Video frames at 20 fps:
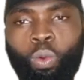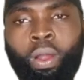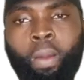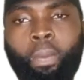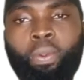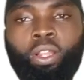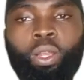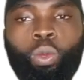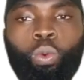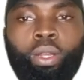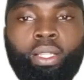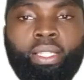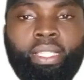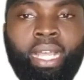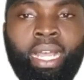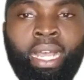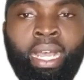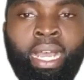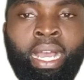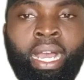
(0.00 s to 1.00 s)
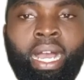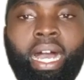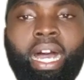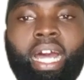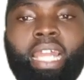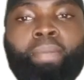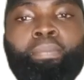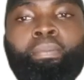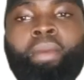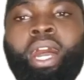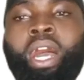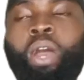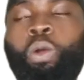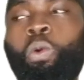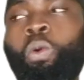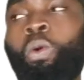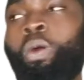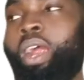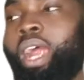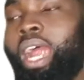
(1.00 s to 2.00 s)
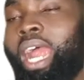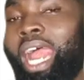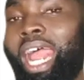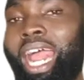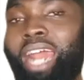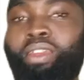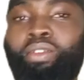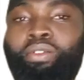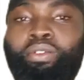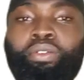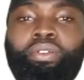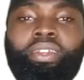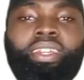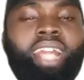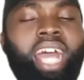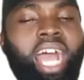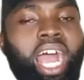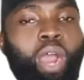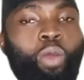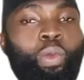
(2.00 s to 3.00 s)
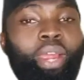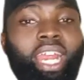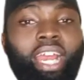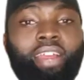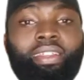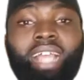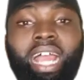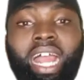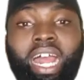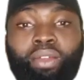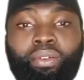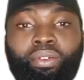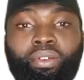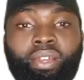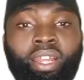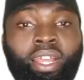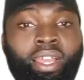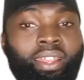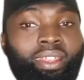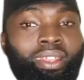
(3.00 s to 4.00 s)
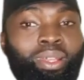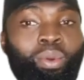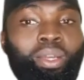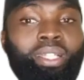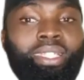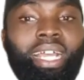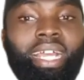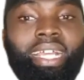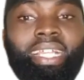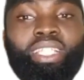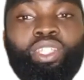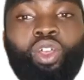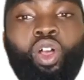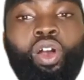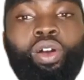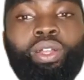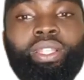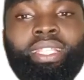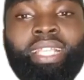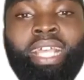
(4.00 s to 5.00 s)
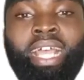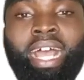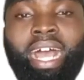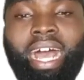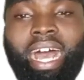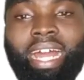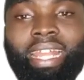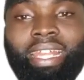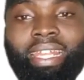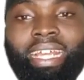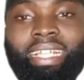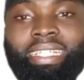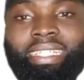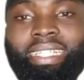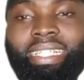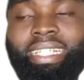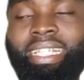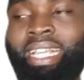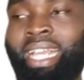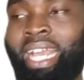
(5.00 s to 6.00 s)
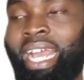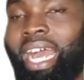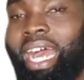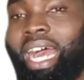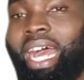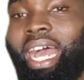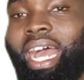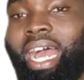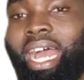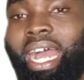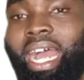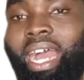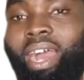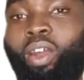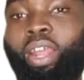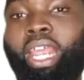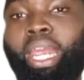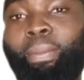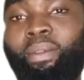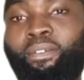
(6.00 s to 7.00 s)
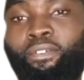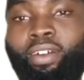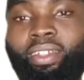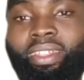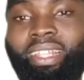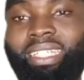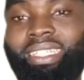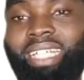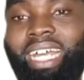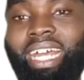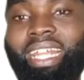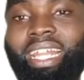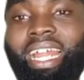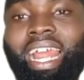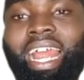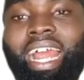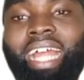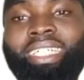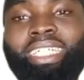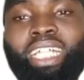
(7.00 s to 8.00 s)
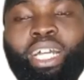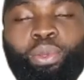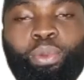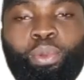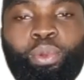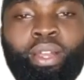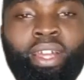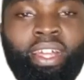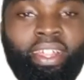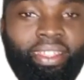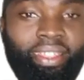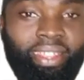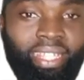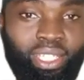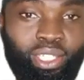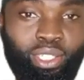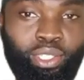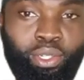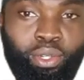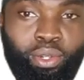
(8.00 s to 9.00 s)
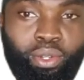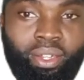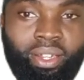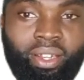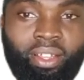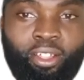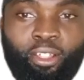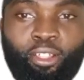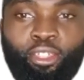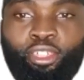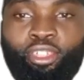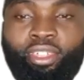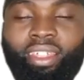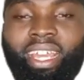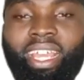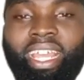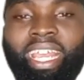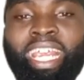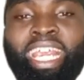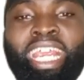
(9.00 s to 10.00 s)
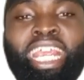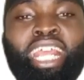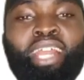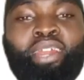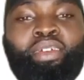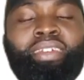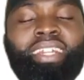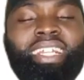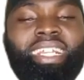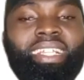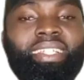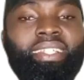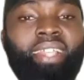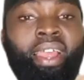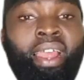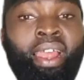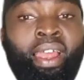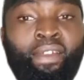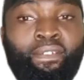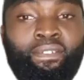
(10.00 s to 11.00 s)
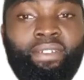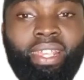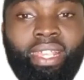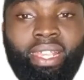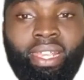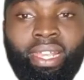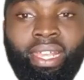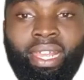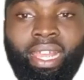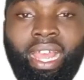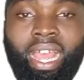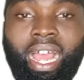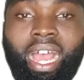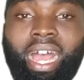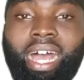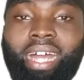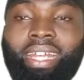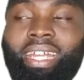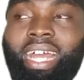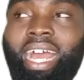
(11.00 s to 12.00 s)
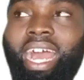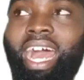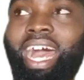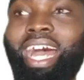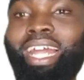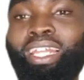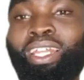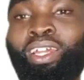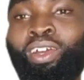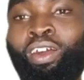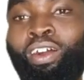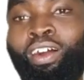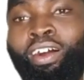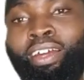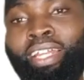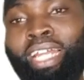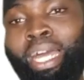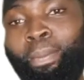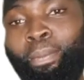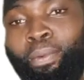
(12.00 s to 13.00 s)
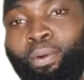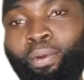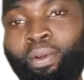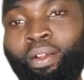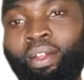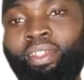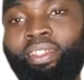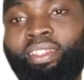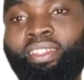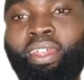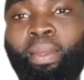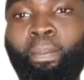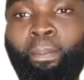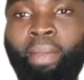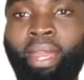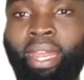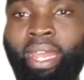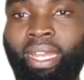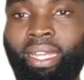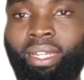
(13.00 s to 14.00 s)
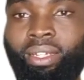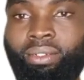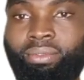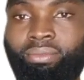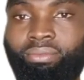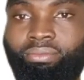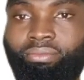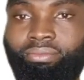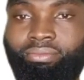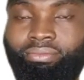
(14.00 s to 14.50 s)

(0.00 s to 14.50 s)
What happened to the water? Al-ma'u harrun. Now we can use harrun. The water is hot. And lastly, okay, before that, al-hajaru, the stone. Thaqilun is heavy. And al-qalamu, the pen,